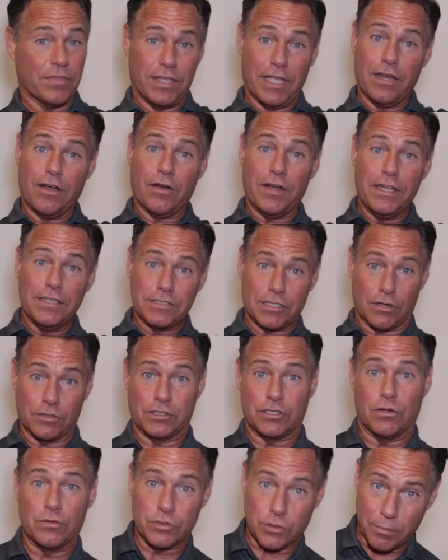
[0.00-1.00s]
There is
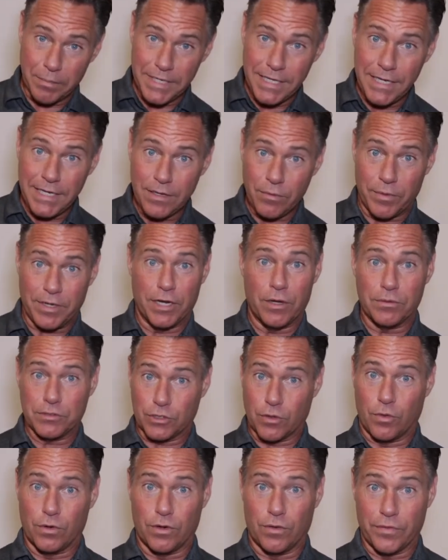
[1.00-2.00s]
our social media. We know
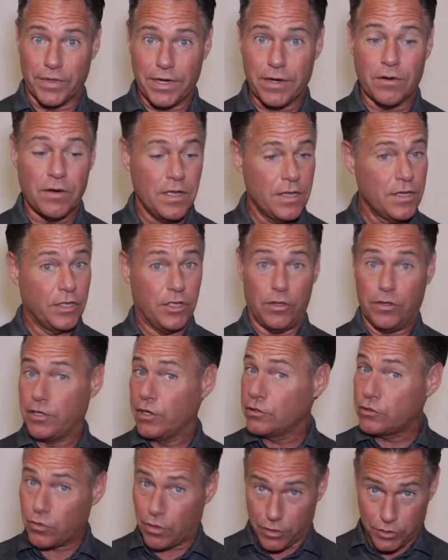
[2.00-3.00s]
what's going on there. You can
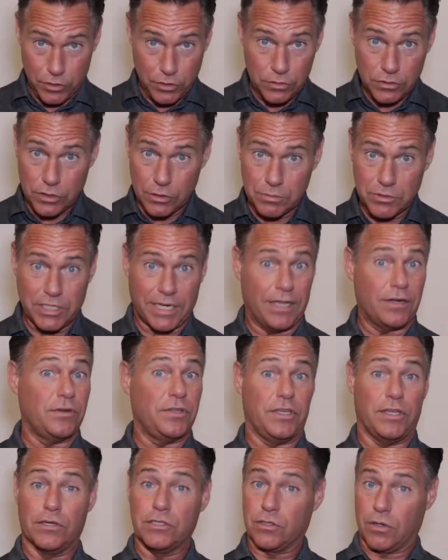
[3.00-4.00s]
go to our YouTube
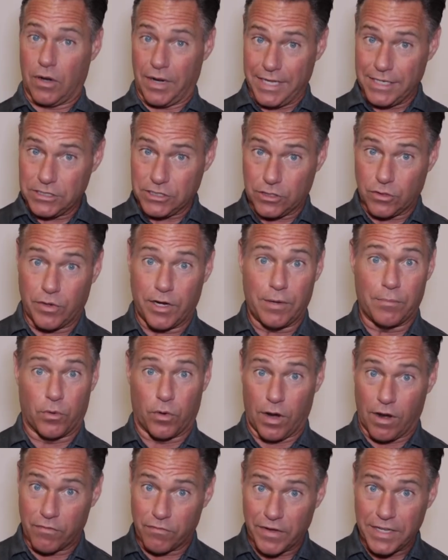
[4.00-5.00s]
channel, you can go to our Instagram
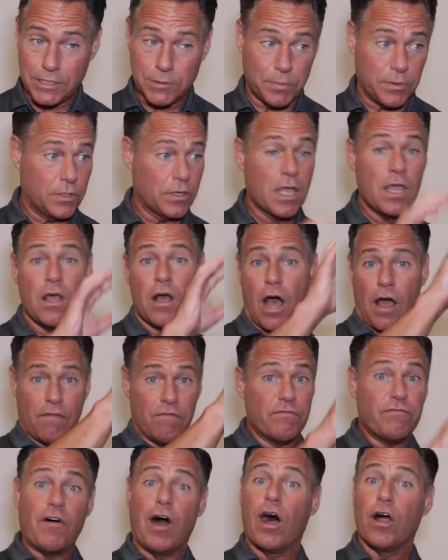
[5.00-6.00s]
or our Facebook
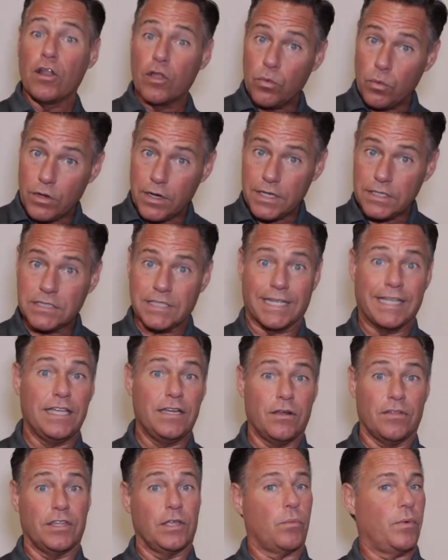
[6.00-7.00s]
and follow us and
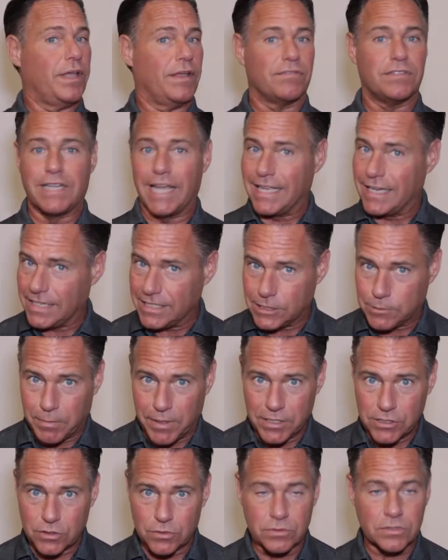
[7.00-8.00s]
get on there. We have daily
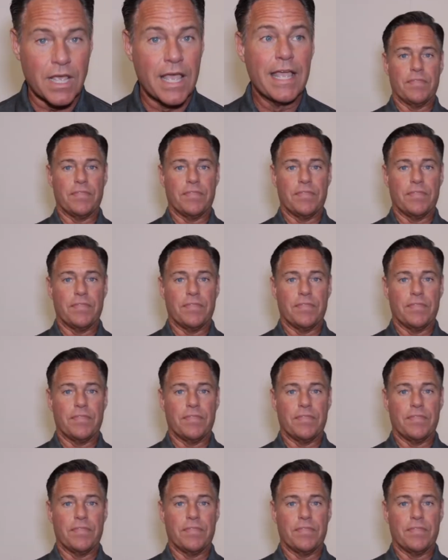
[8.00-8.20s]
specials.